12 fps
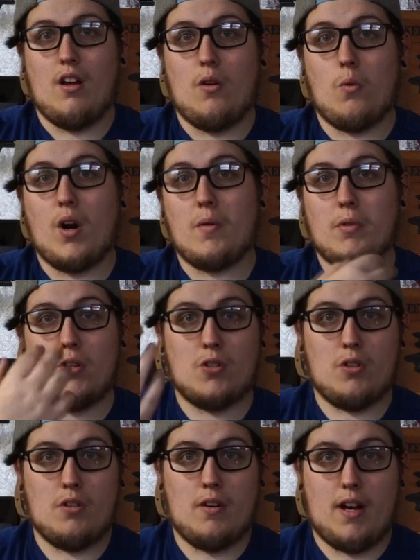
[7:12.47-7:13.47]
where I'm going to
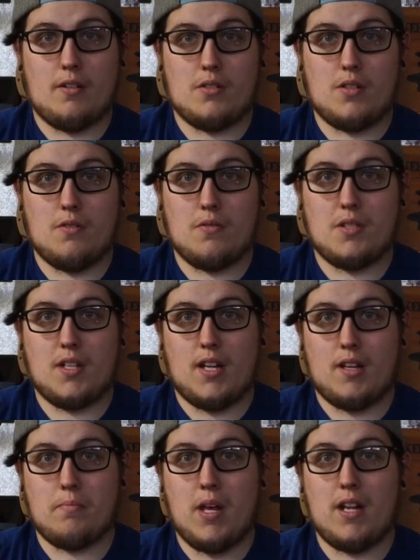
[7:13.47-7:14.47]
show you how to set
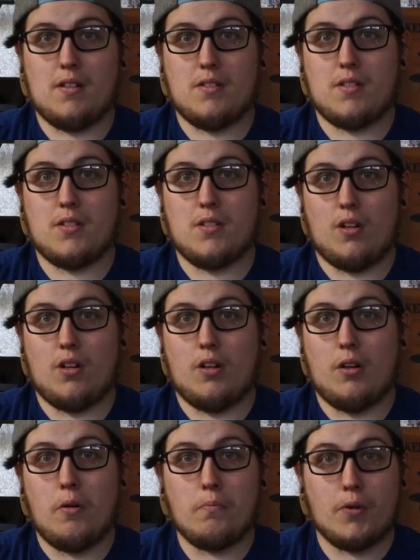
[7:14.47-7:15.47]
up and
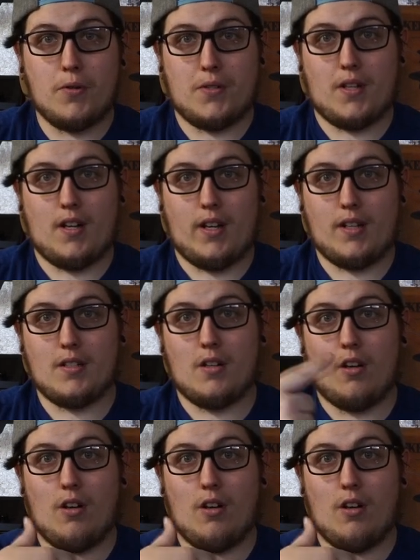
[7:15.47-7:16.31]
install Prusa Connect